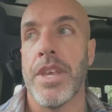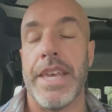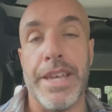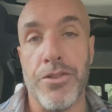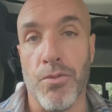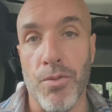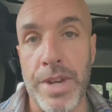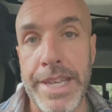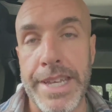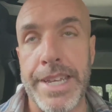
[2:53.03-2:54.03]
is
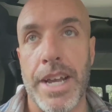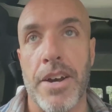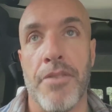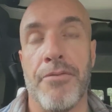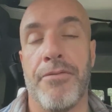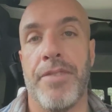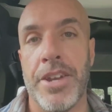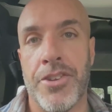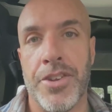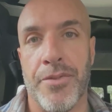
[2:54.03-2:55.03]
really a
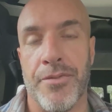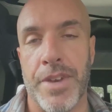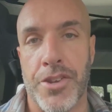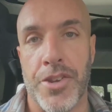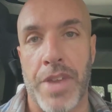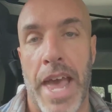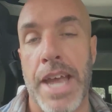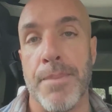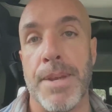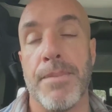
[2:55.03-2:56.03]
vicious vicious
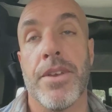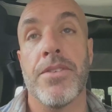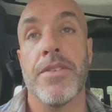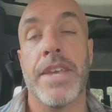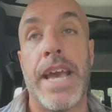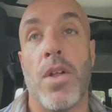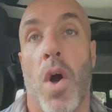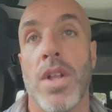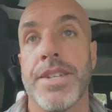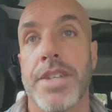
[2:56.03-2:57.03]
enemy because the scale
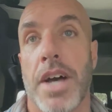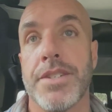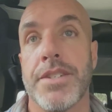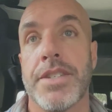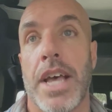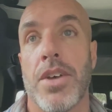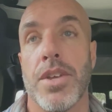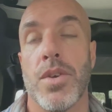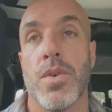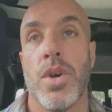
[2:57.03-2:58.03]
all it does is tell
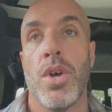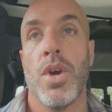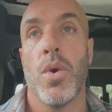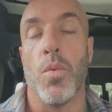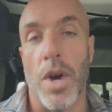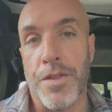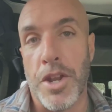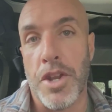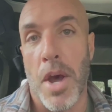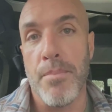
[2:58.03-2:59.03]
you what
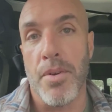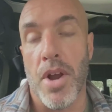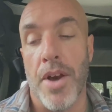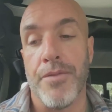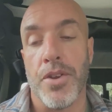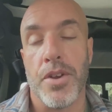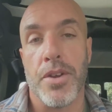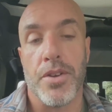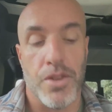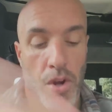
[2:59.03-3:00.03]
the number of your
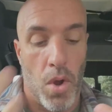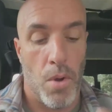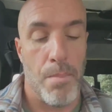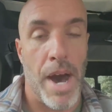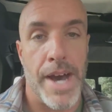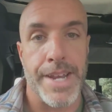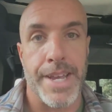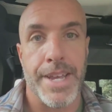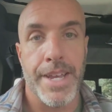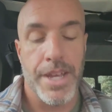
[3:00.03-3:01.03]
your whole body